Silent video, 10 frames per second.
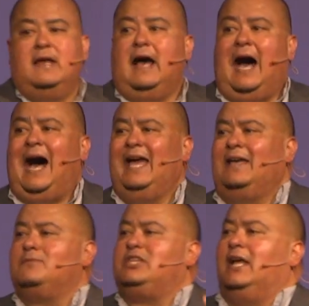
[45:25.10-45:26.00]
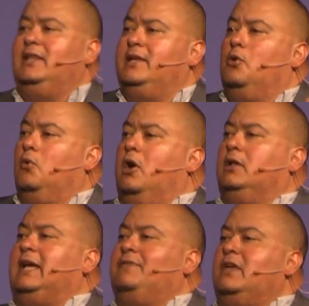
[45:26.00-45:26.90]
I am telling the world
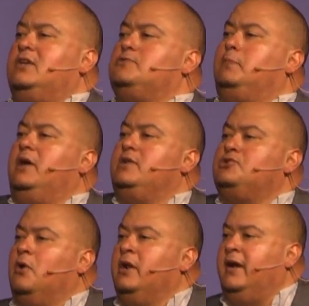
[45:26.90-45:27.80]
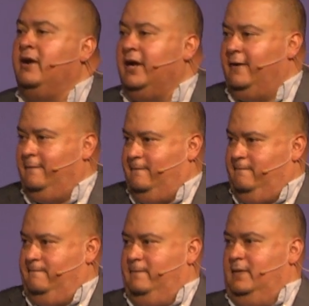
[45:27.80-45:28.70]
I think his blood is ordinary.
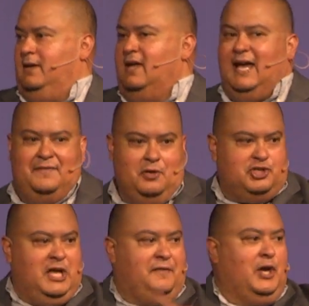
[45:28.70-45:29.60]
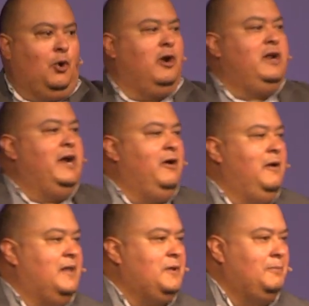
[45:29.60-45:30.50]
And there's nothing ordinary
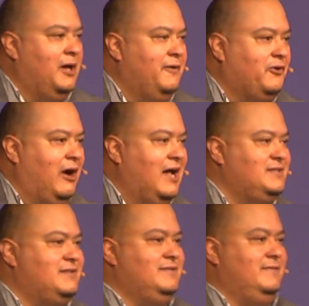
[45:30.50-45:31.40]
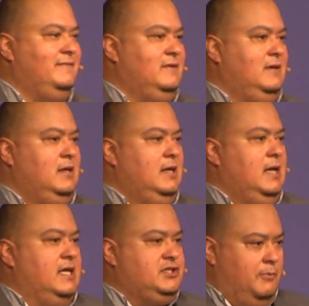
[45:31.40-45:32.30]
about the blood of Christ.
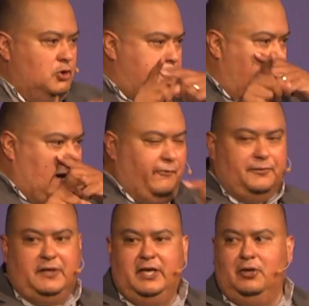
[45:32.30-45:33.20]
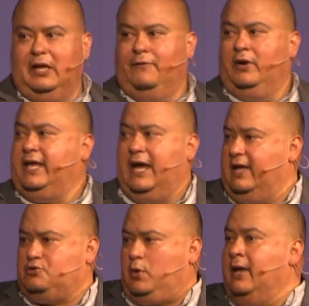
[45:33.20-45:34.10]
It's the most powerful thing you'll ever encounter.
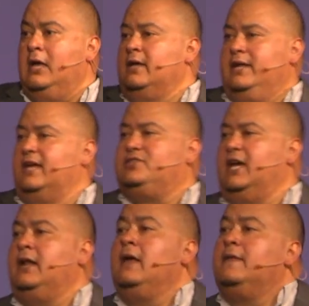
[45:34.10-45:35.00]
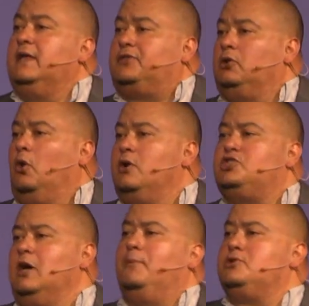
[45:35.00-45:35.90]
That's why Nick said that the Lord's
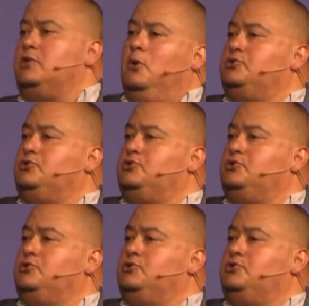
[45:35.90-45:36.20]
Supper is the most